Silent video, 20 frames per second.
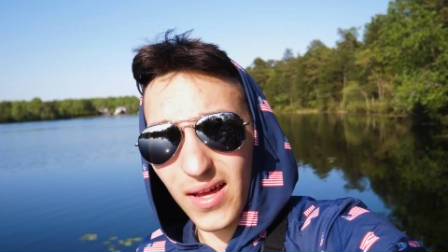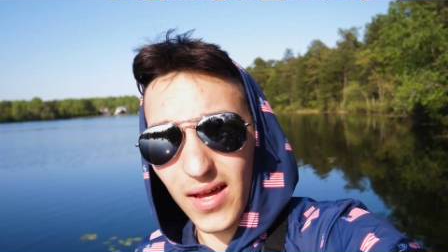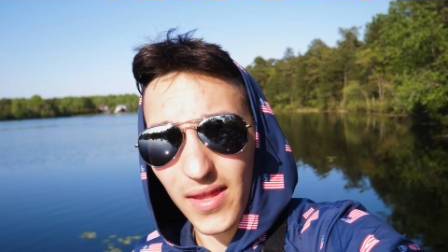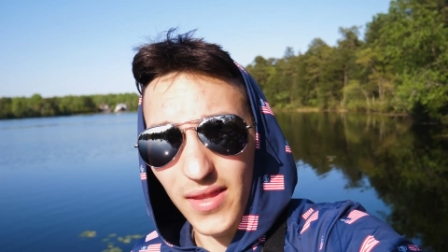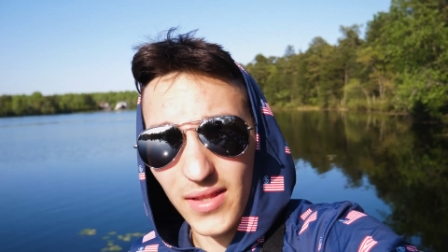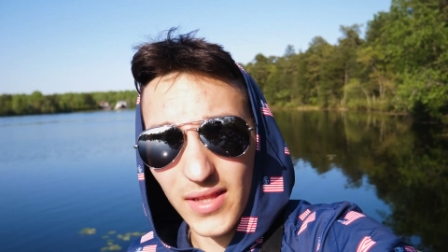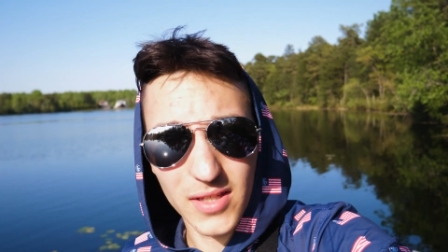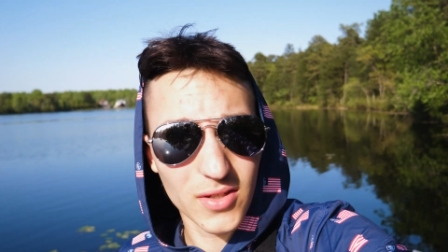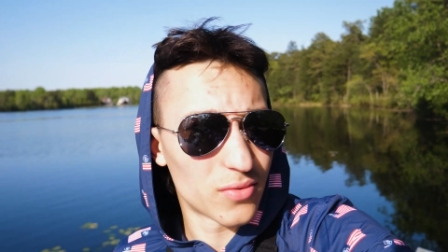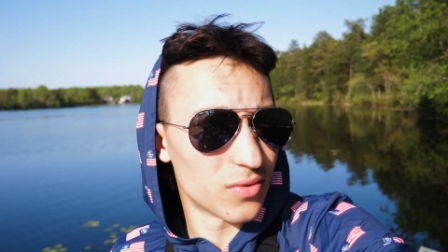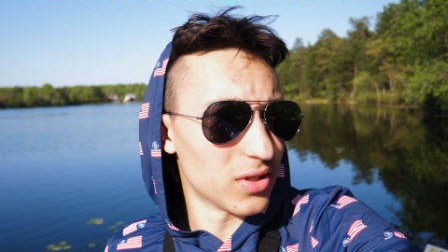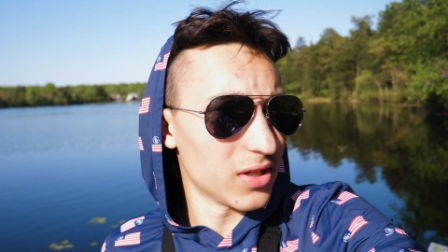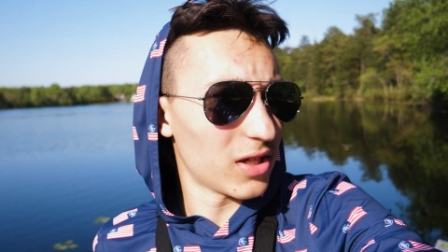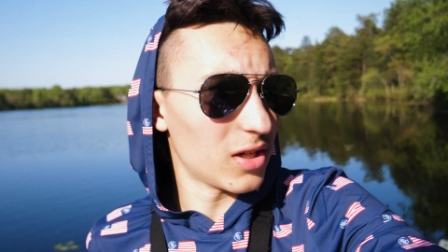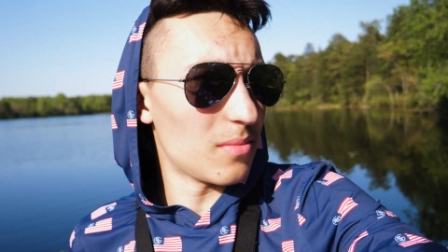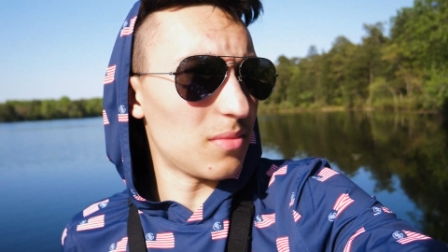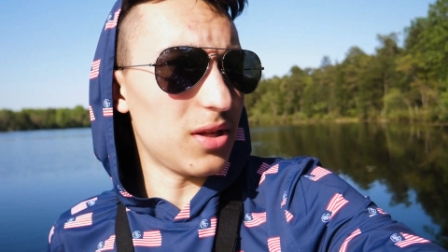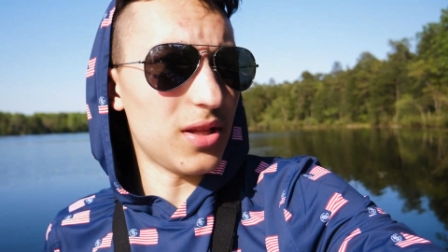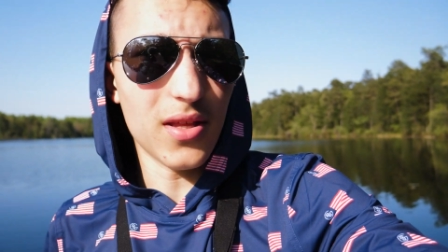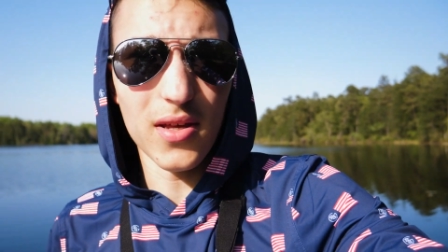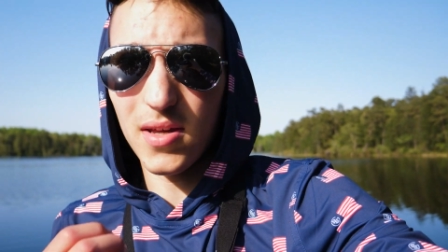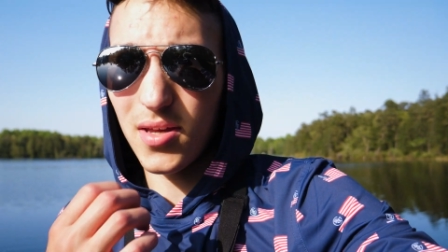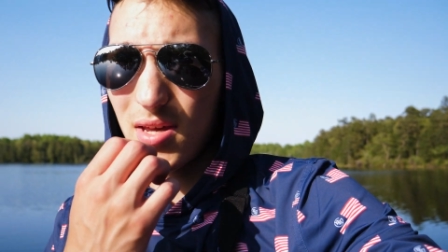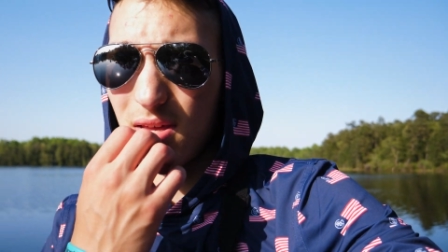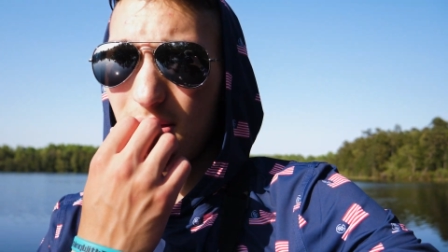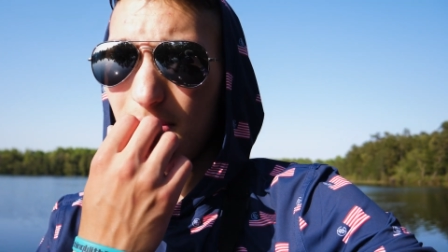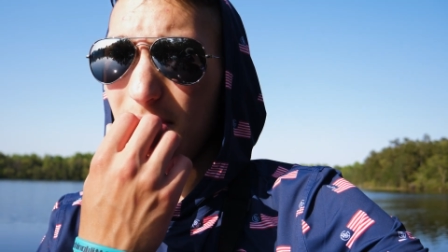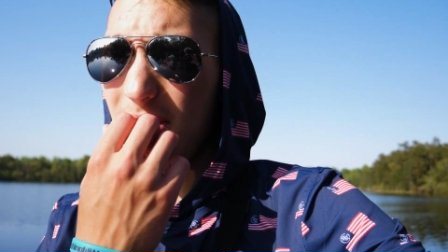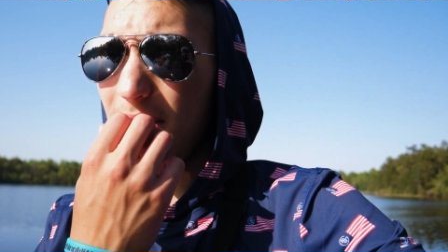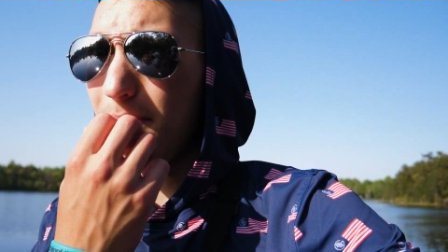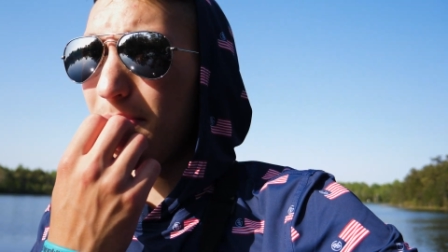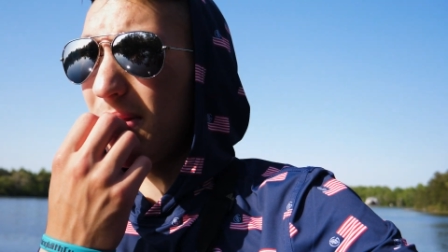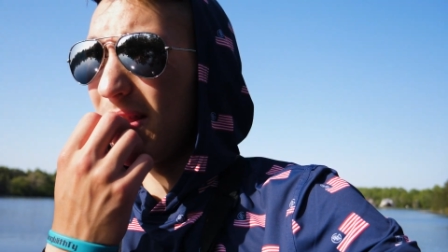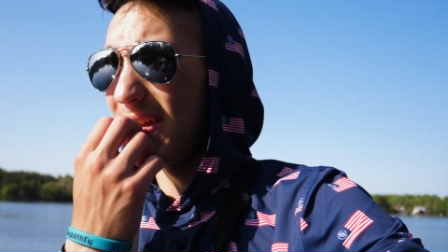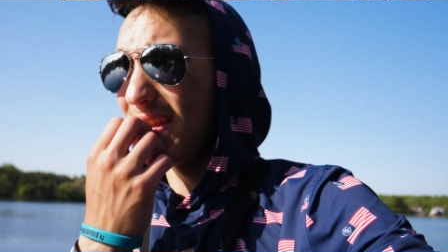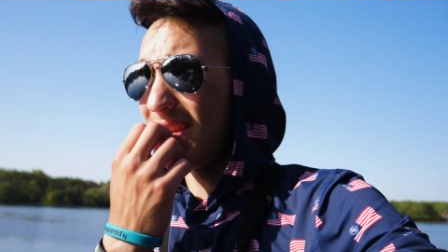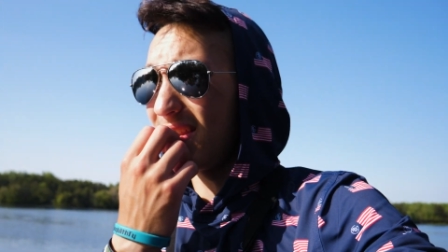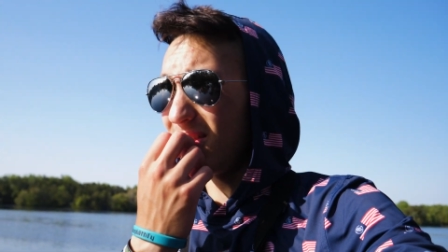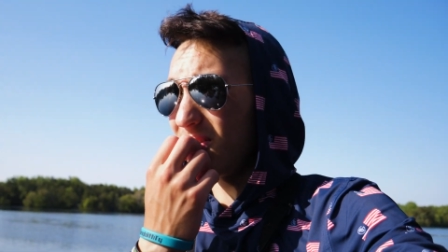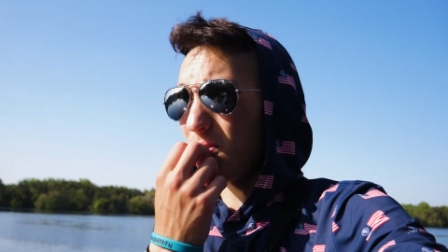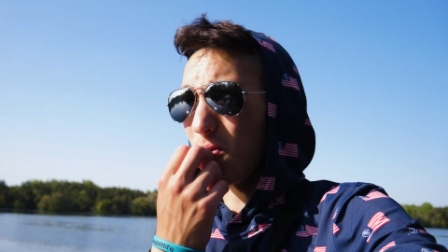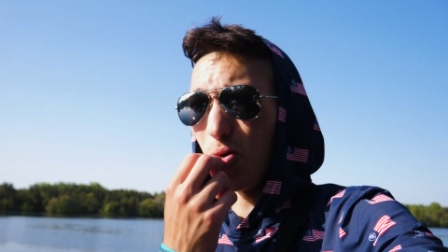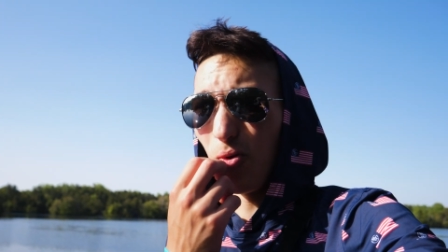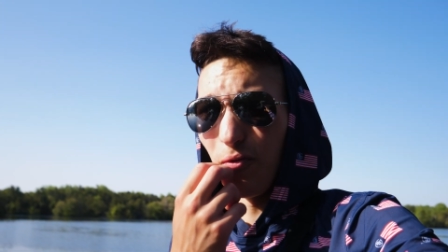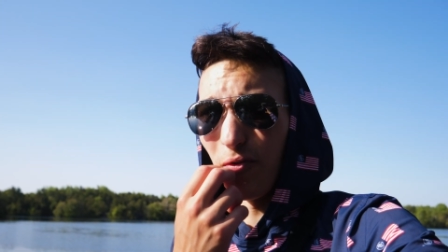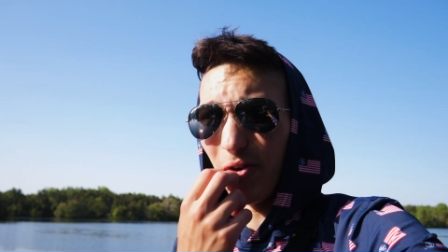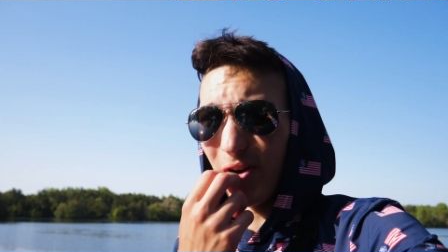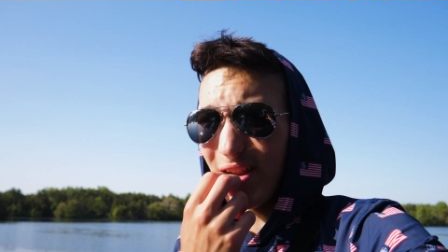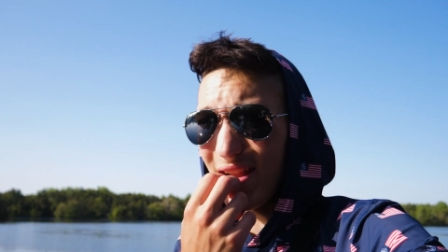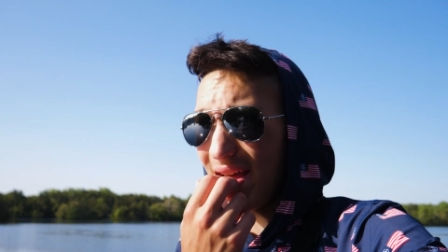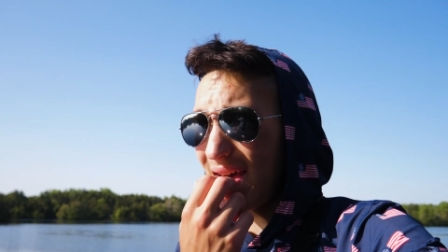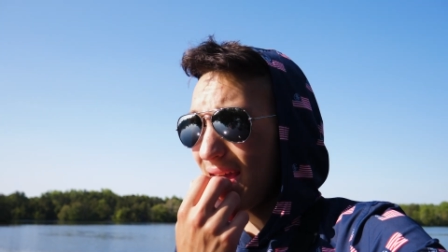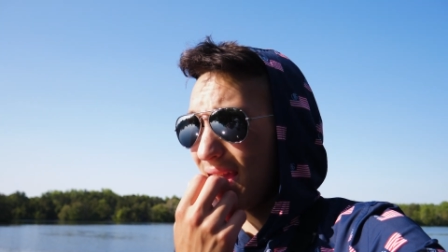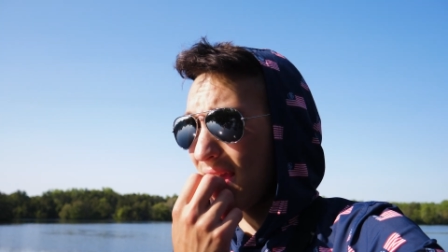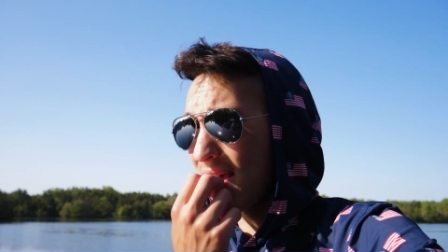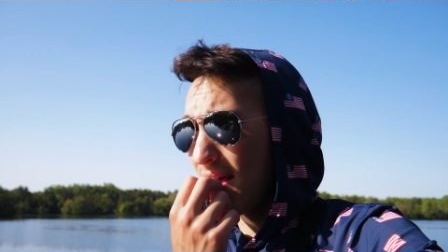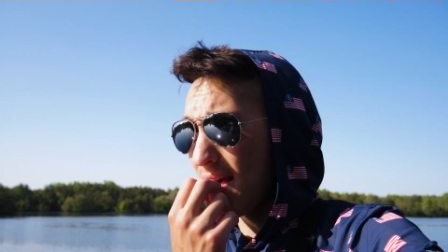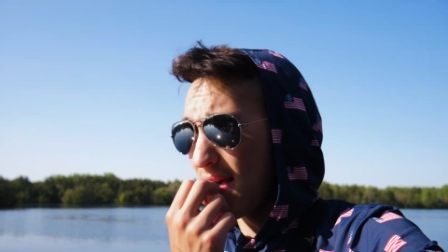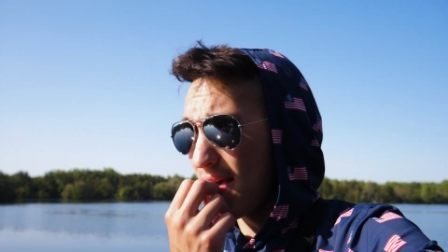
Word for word: I think that's really gonna be the, the main plan and the goal for today